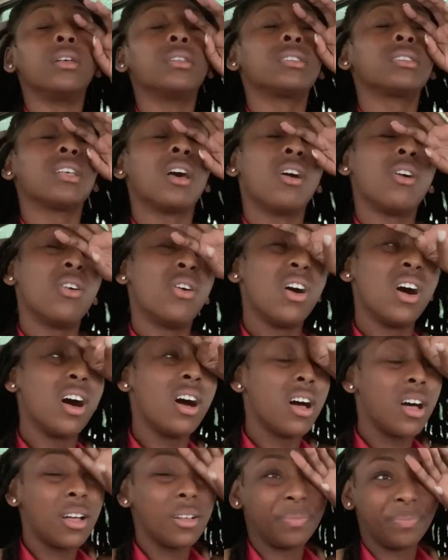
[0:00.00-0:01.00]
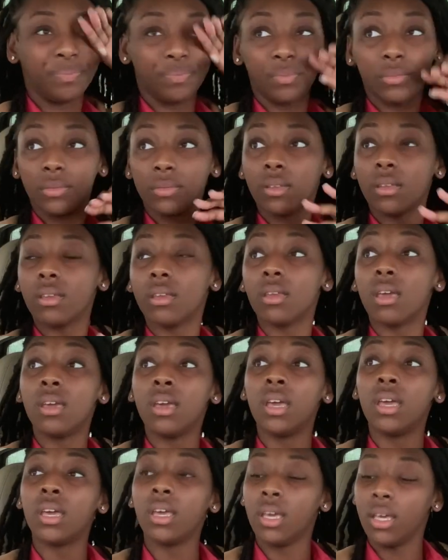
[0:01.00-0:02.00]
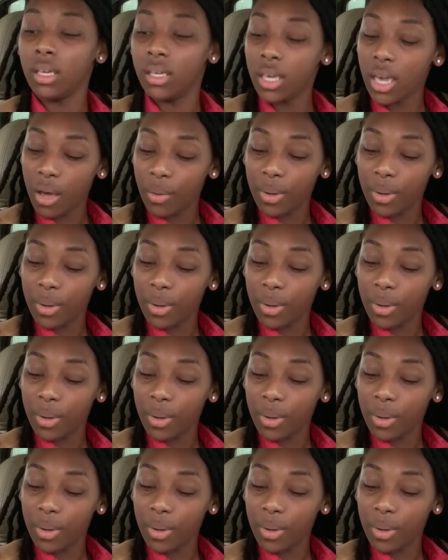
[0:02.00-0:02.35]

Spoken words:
So yeah,